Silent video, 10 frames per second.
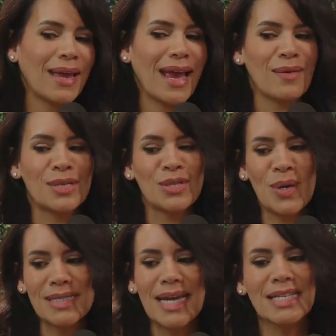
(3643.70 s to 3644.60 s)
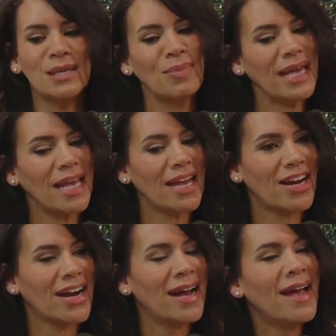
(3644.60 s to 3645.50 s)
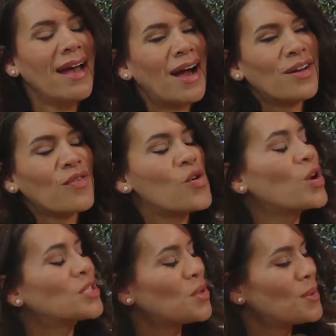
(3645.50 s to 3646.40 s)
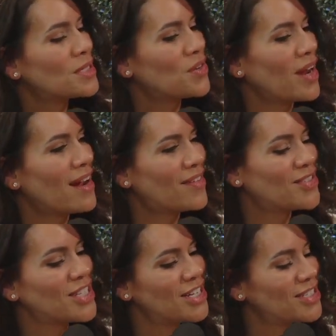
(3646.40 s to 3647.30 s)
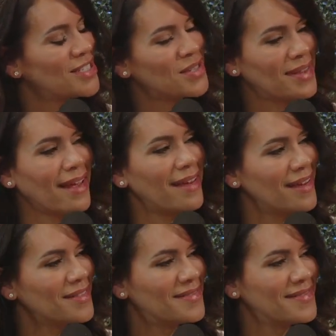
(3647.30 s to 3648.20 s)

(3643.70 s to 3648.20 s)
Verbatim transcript: me. I was so excited to be here. And of course, always a great conversation. So, thank you.